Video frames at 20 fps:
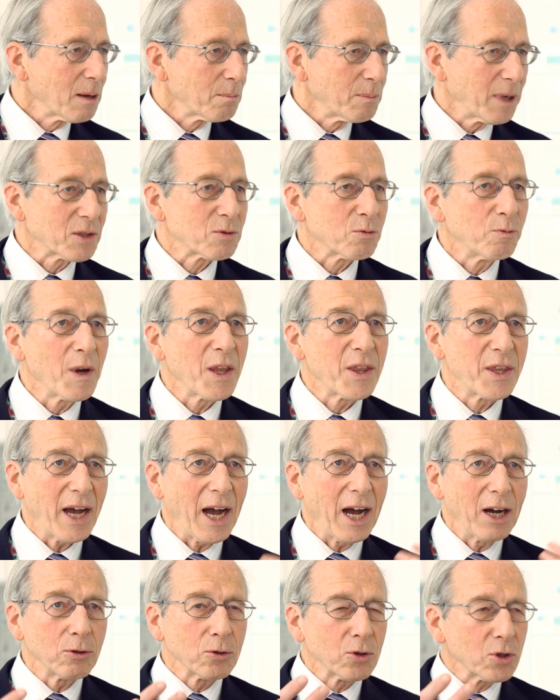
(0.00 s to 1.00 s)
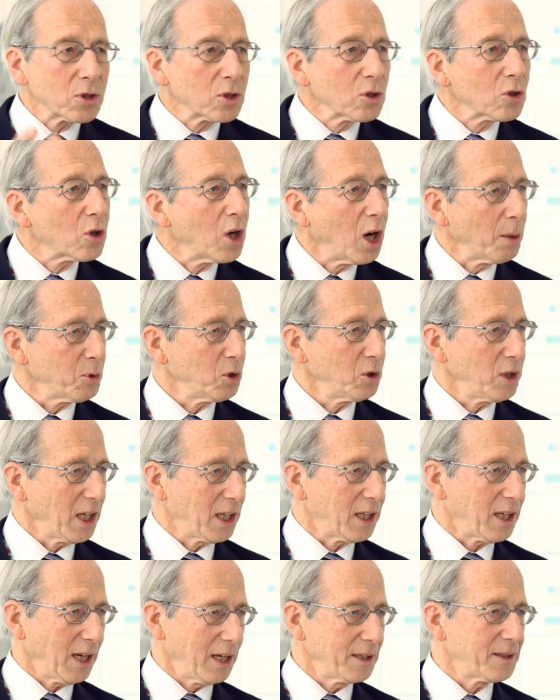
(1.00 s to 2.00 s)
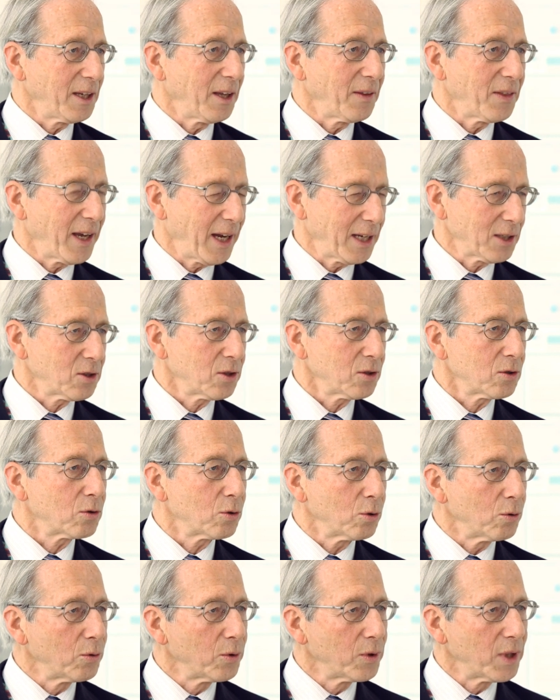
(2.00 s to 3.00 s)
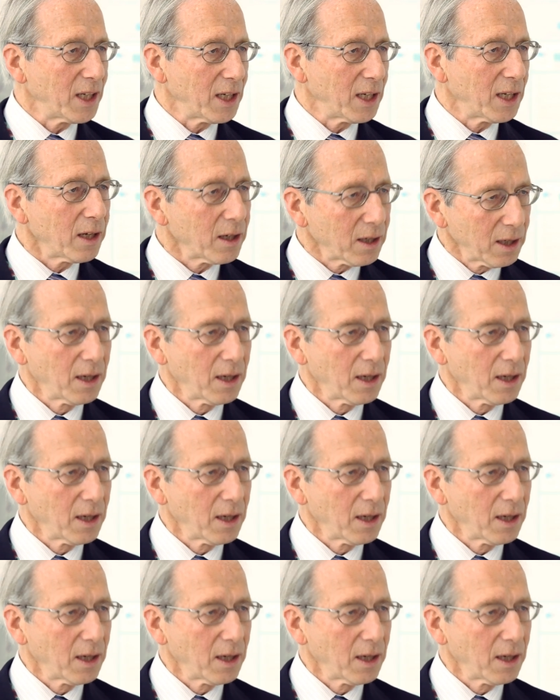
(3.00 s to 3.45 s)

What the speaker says: But without communicating that to the